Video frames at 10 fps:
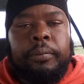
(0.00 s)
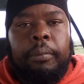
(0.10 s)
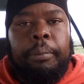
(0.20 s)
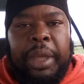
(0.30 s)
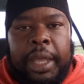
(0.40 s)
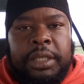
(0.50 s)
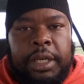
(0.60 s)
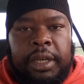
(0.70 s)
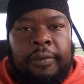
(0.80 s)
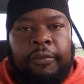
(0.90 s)
beg to
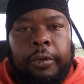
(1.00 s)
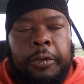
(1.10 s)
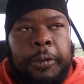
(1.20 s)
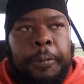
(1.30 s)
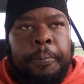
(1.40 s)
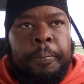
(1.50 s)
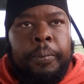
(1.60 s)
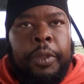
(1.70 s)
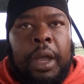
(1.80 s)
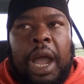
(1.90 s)
differ.
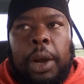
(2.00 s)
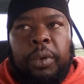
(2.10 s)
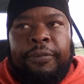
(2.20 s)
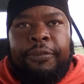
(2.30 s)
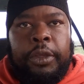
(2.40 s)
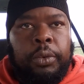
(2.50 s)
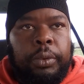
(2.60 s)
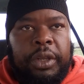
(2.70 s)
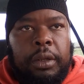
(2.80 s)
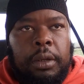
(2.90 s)
I
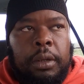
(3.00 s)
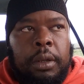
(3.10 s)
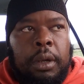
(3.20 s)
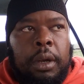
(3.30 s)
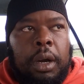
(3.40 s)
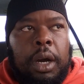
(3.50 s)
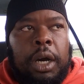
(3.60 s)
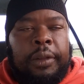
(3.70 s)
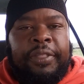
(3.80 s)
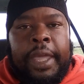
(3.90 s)
refute
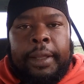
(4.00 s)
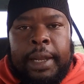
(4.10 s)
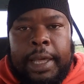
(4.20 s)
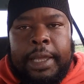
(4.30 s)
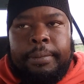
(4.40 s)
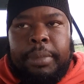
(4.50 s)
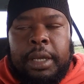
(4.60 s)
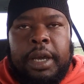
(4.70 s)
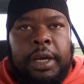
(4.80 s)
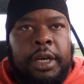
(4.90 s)
that claim
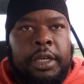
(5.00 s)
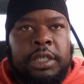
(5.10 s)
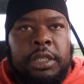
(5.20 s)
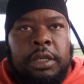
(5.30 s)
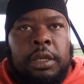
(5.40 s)
because